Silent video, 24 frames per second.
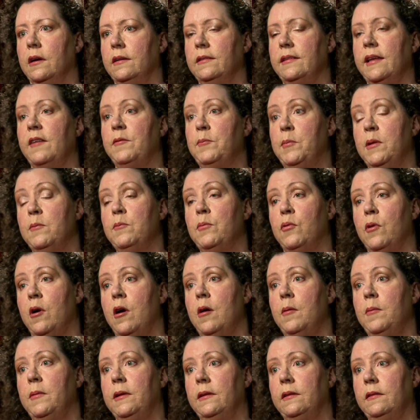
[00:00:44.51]
Because I've been
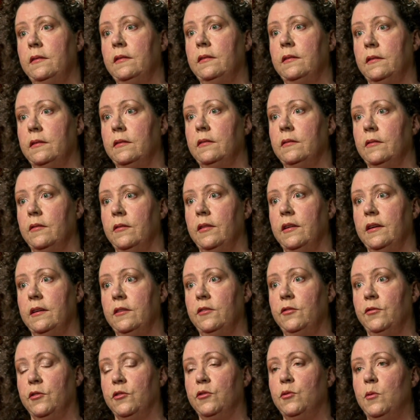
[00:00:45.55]
promised
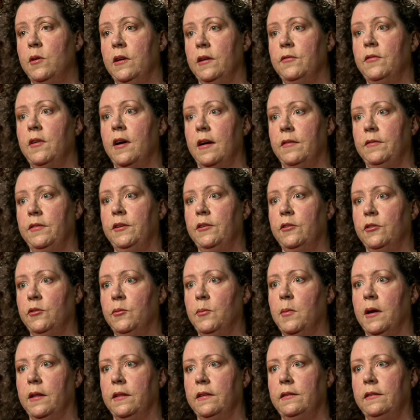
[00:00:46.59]
this for 25
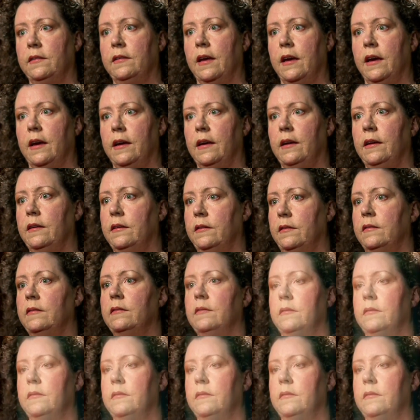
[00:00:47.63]
years by the state.